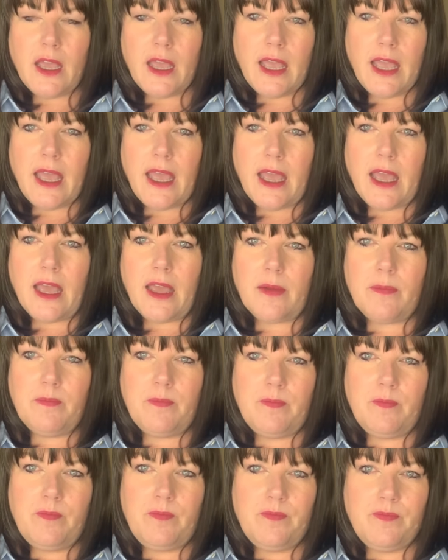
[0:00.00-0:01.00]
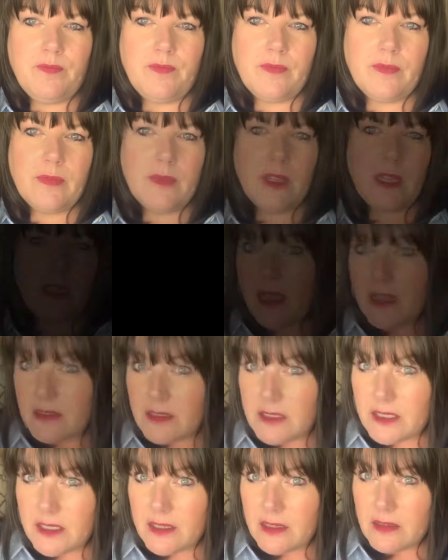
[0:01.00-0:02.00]
But
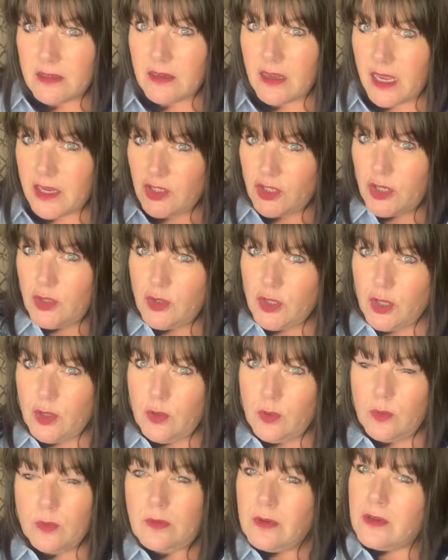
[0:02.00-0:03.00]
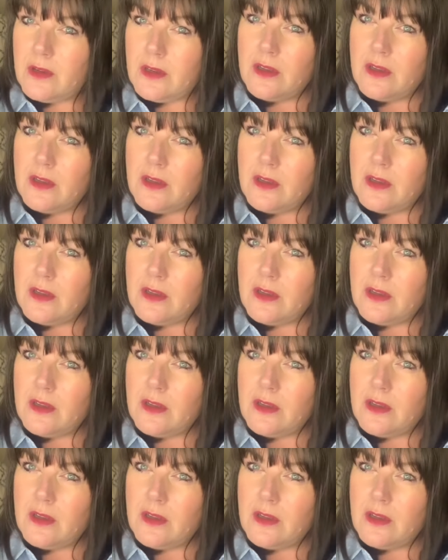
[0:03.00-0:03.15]
as usual,